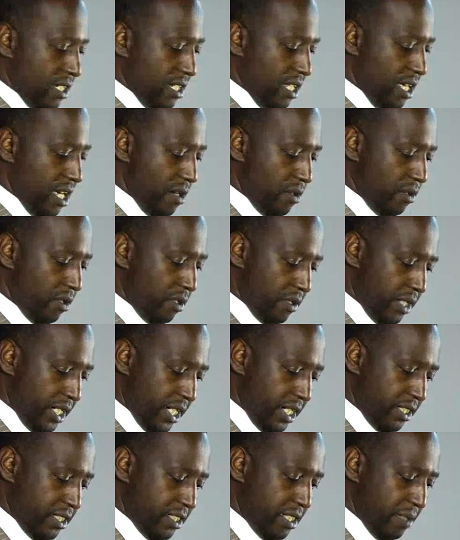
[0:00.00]
And I will
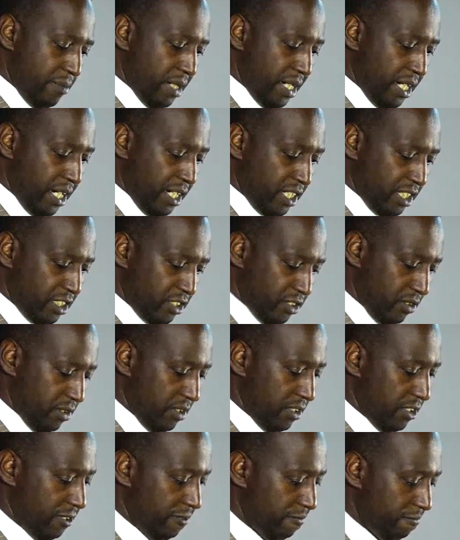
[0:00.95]
read the
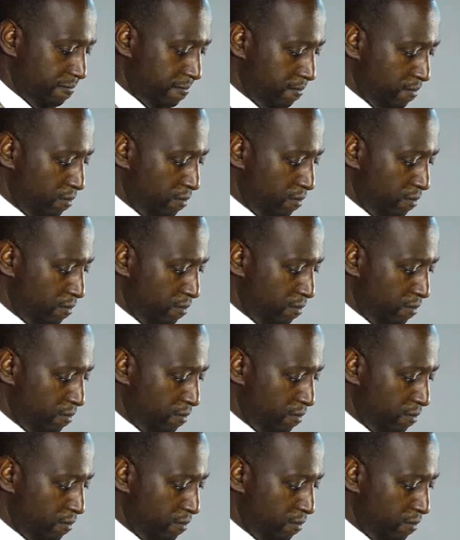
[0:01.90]
benediction.